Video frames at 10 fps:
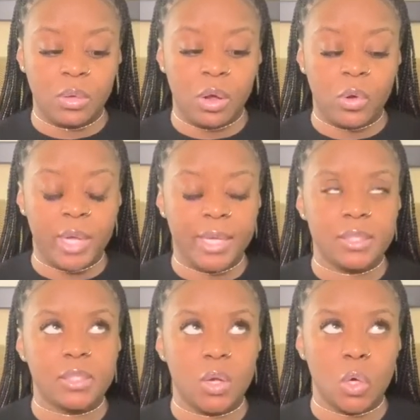Okay,
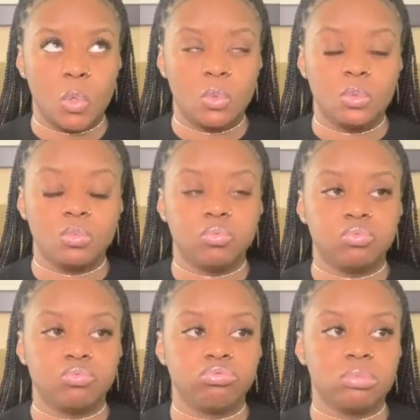so
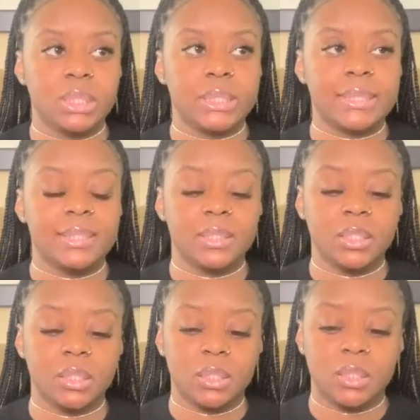what is this
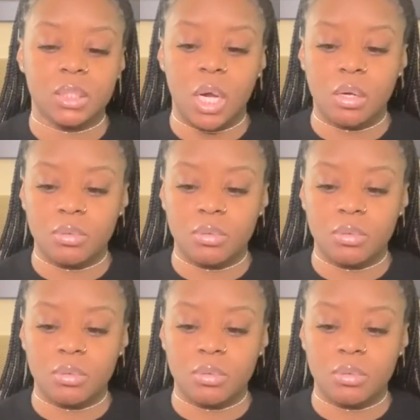chakra?